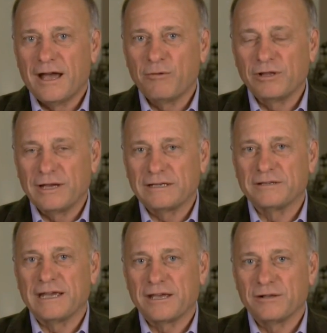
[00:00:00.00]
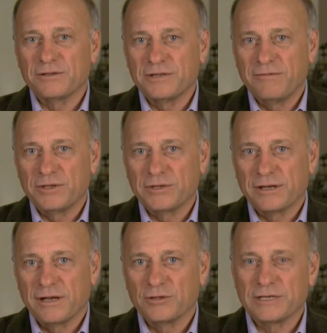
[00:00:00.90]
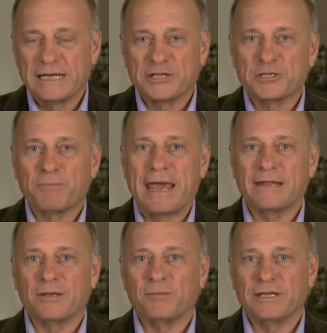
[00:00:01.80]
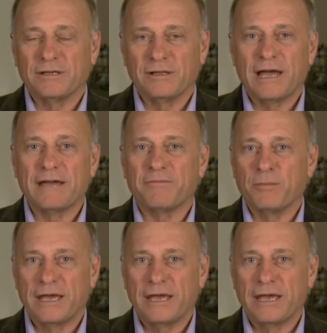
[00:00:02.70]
I would like to take health savings accounts and expand them into life